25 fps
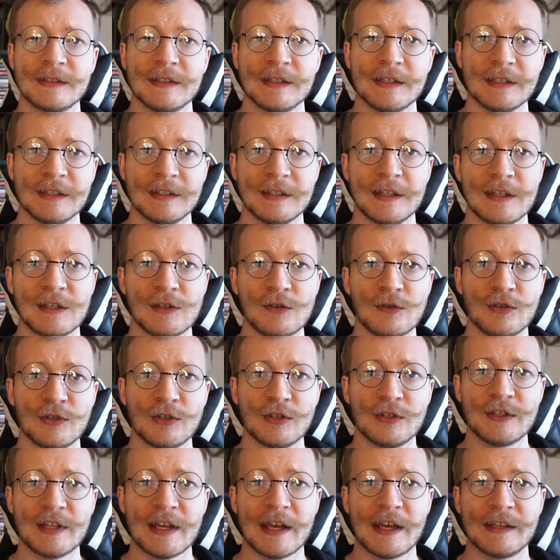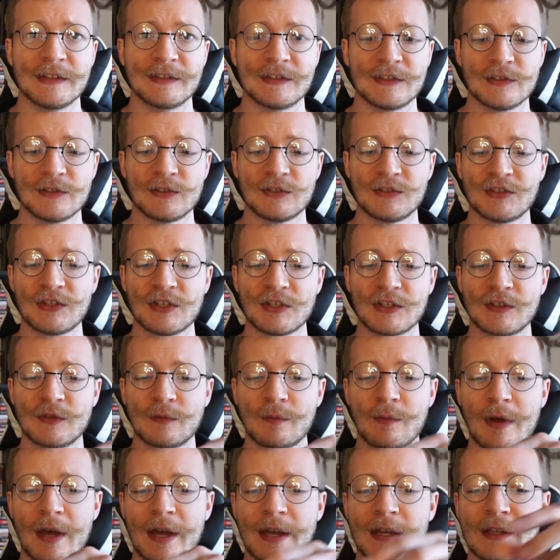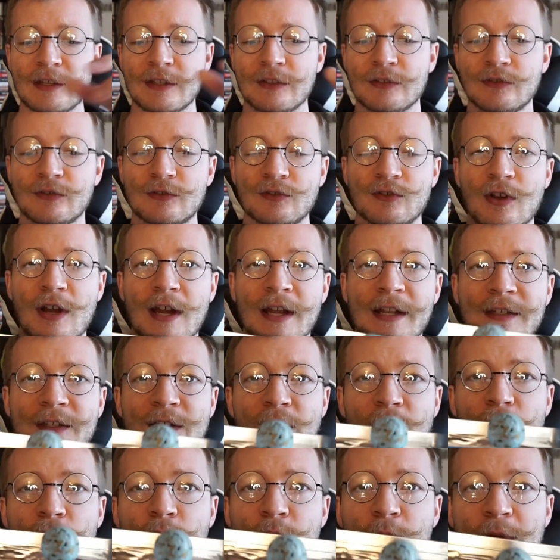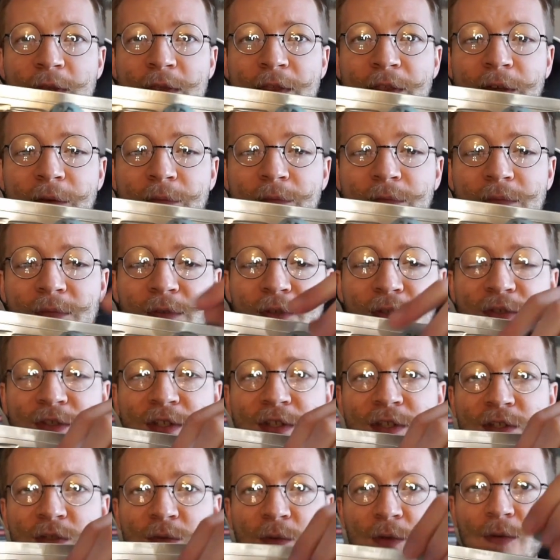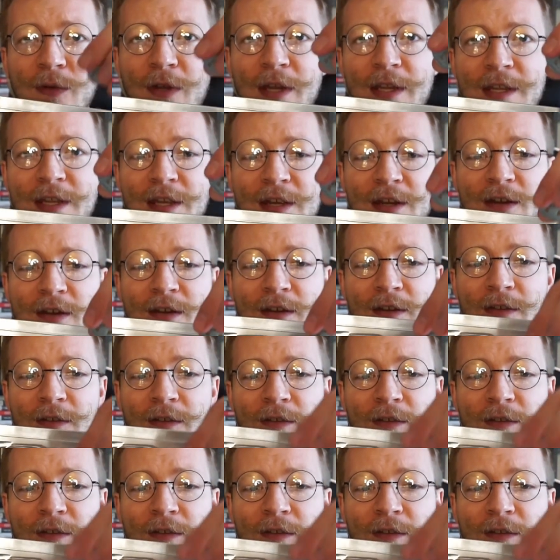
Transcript: thing that you should test is just by trying to open them. You see this one right here?